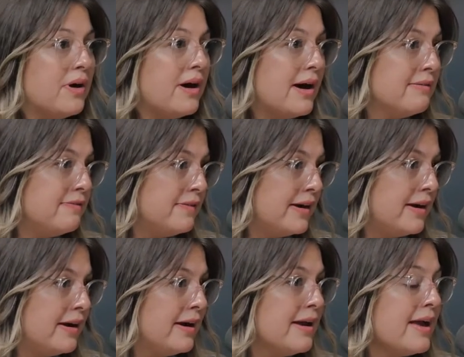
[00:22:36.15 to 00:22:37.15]

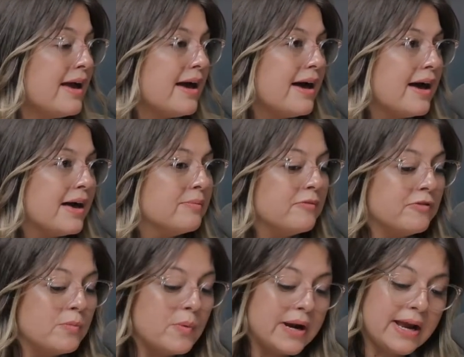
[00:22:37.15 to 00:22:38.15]
offer.
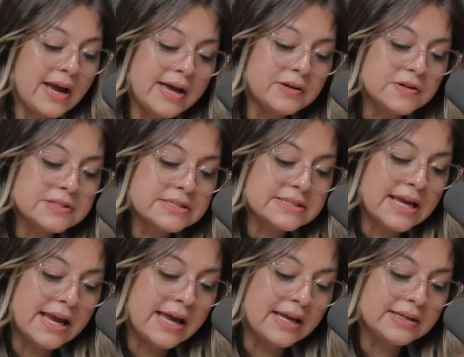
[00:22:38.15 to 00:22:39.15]
From what I
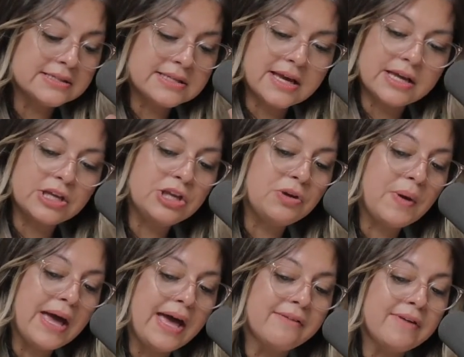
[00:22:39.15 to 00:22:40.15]
understand, you
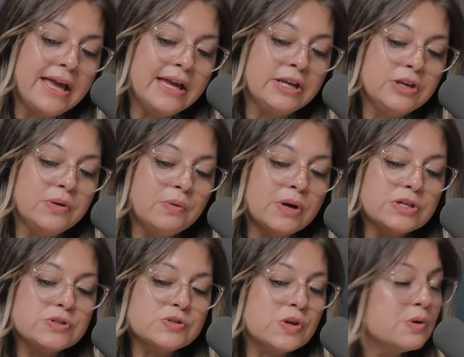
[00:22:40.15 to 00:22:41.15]
have a new
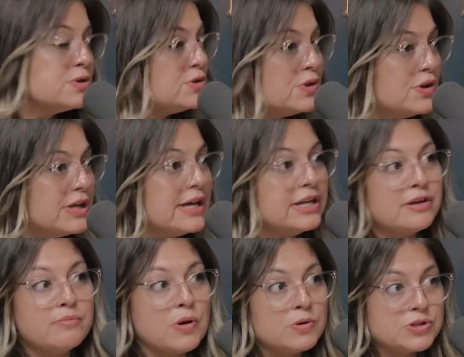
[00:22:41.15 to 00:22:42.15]
social and
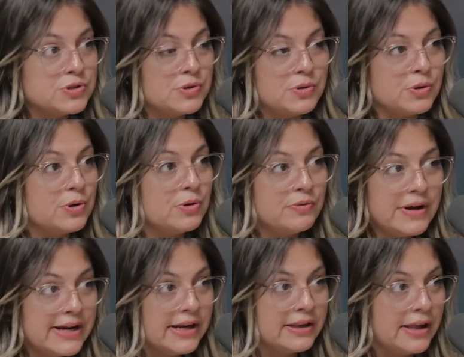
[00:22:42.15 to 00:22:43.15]
emotional
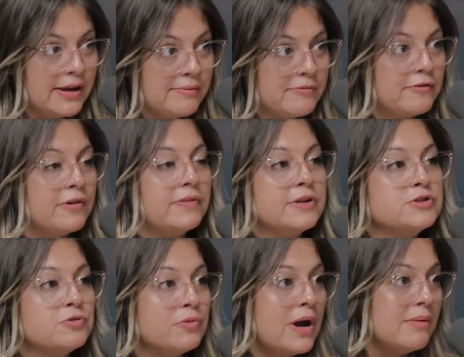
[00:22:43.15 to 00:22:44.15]
curriculum for the
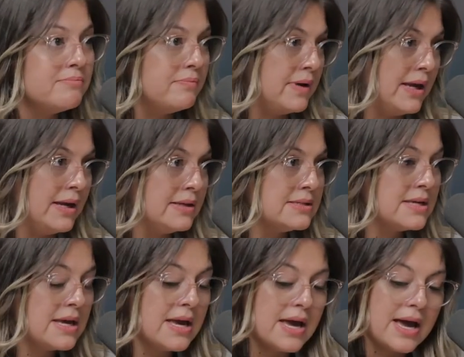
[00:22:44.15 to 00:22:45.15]
Drumbeat
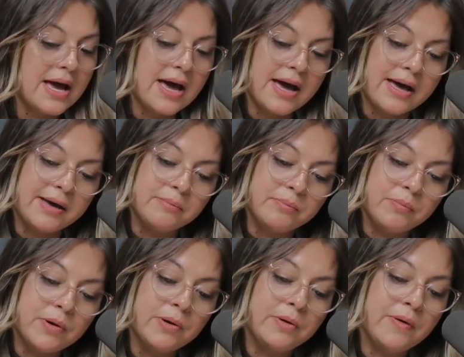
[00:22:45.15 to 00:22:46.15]

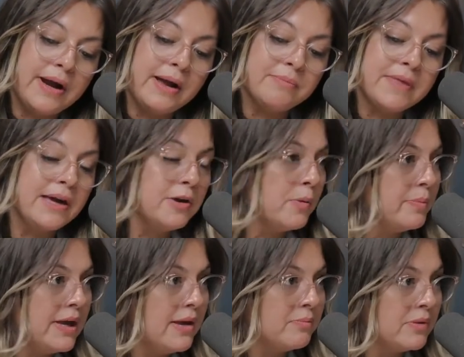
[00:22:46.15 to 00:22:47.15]
program that you'll
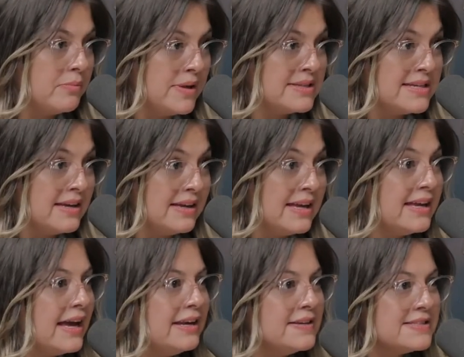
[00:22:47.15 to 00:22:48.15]
be implementing.
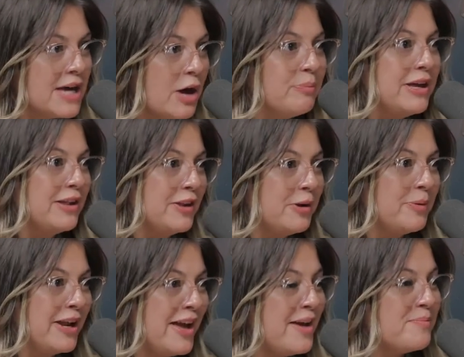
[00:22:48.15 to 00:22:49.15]
Can you tell me a little
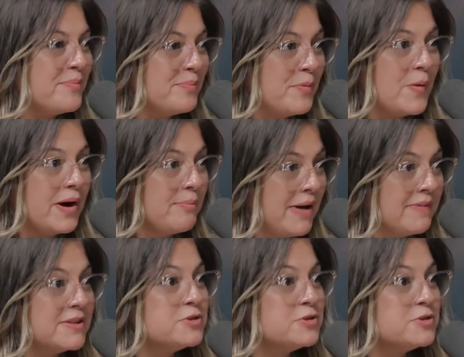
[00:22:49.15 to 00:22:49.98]
bit more about the